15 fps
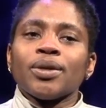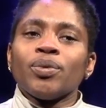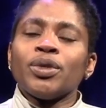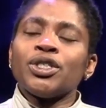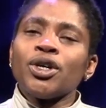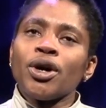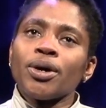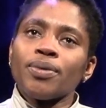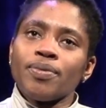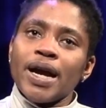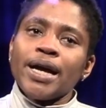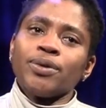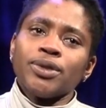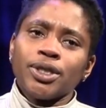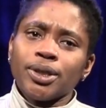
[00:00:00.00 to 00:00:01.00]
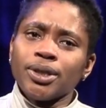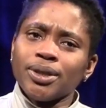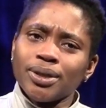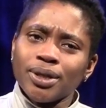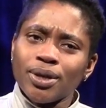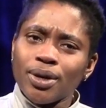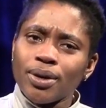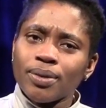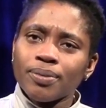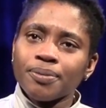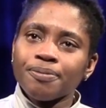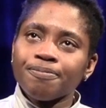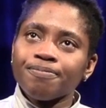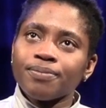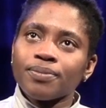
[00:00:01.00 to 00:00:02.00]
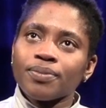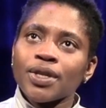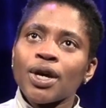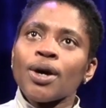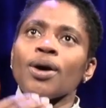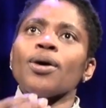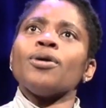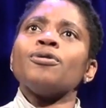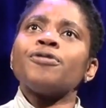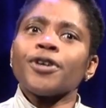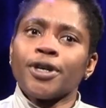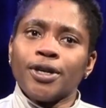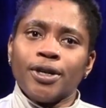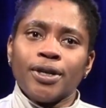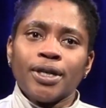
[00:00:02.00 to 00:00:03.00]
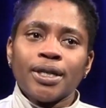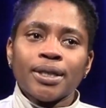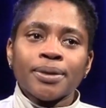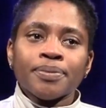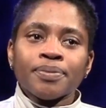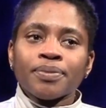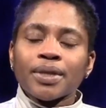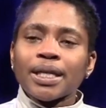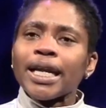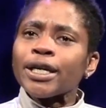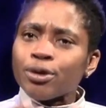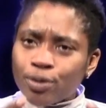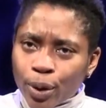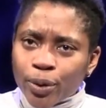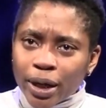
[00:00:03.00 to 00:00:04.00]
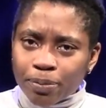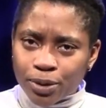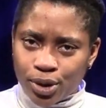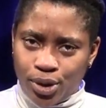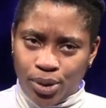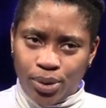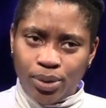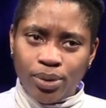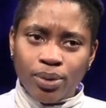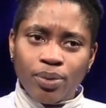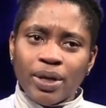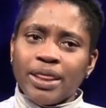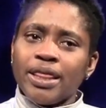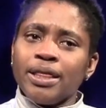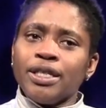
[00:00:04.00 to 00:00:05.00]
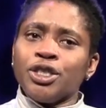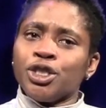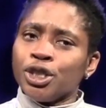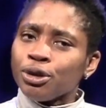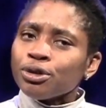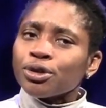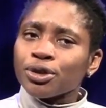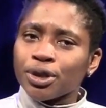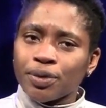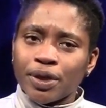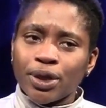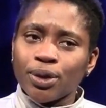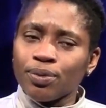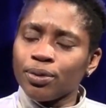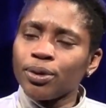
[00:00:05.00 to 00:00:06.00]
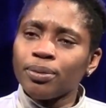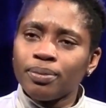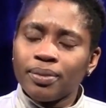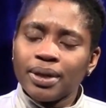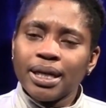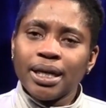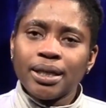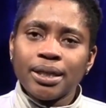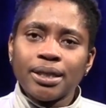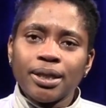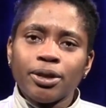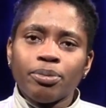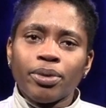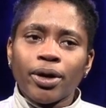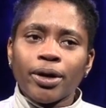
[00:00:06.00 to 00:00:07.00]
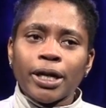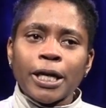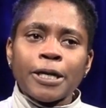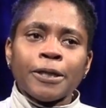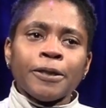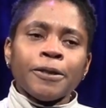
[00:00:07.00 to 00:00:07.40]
We talk around her, over her, like grown-ups do when children are in the room at a dinner party.